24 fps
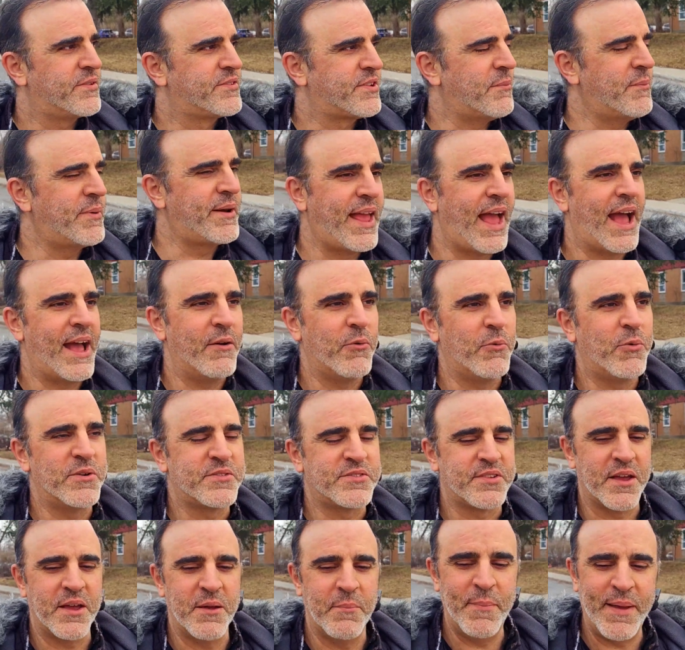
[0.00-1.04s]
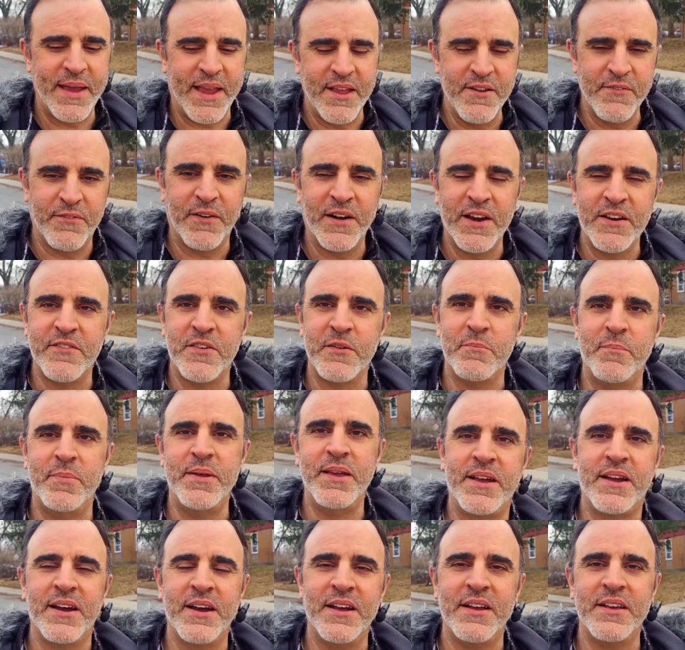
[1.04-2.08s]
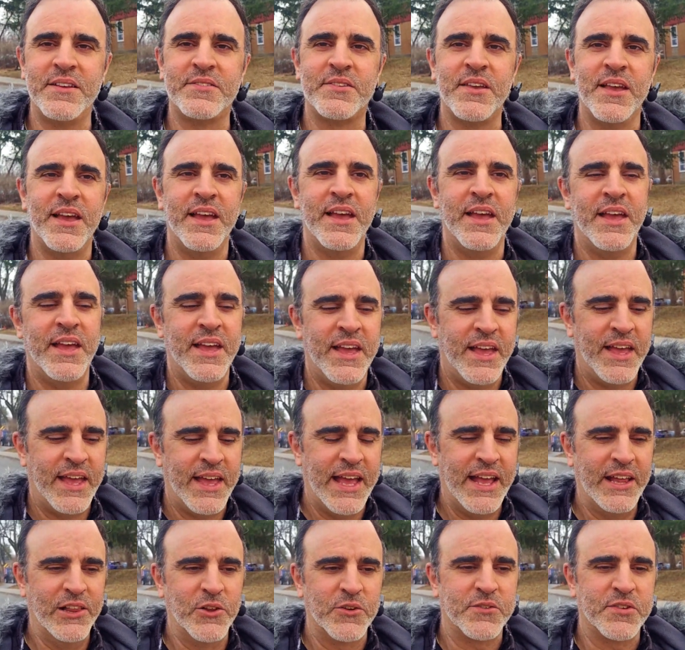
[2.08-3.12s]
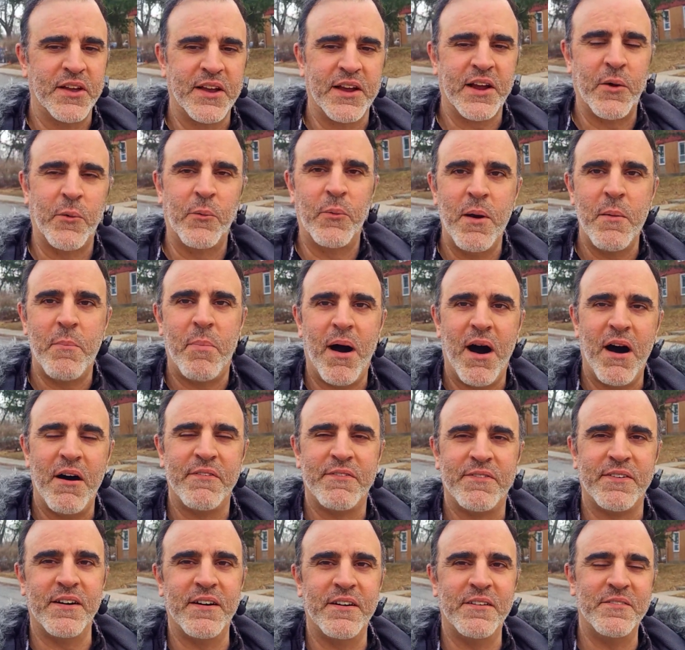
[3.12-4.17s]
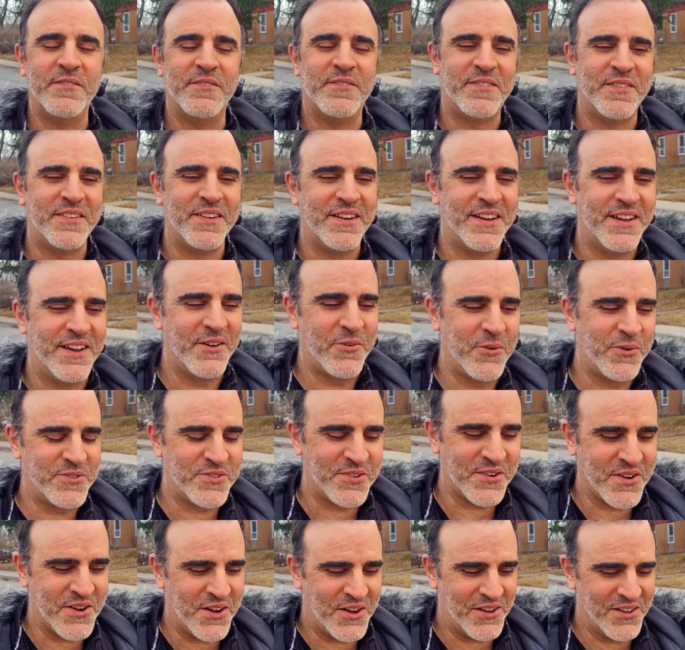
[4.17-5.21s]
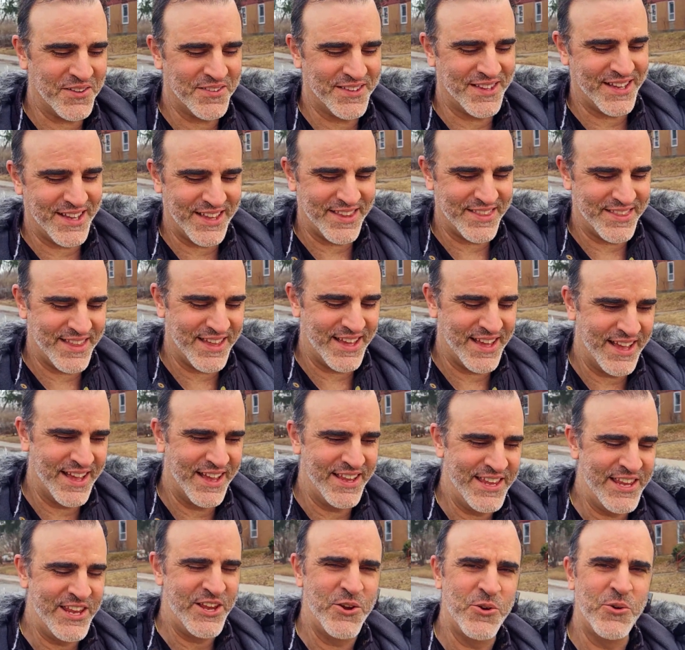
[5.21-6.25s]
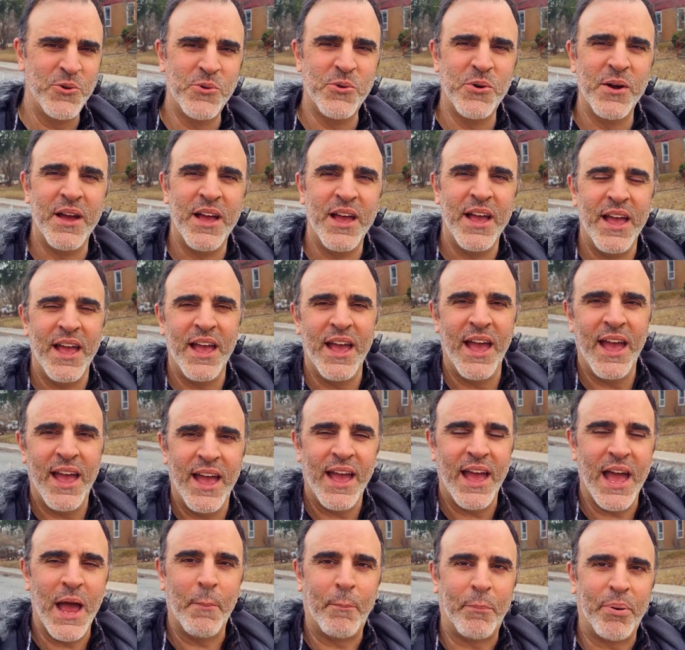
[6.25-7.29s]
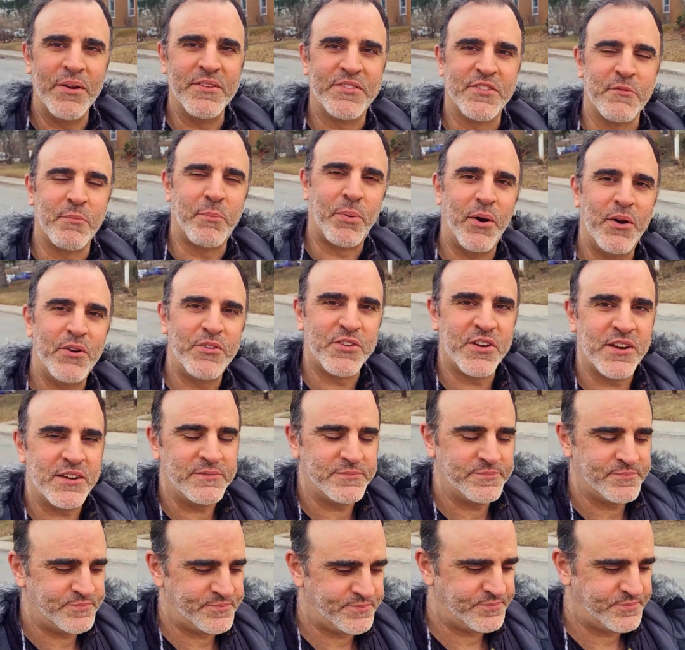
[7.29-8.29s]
somebody was making fun of it because it looks like a rip-off of what's it called, the new Prince of Persia.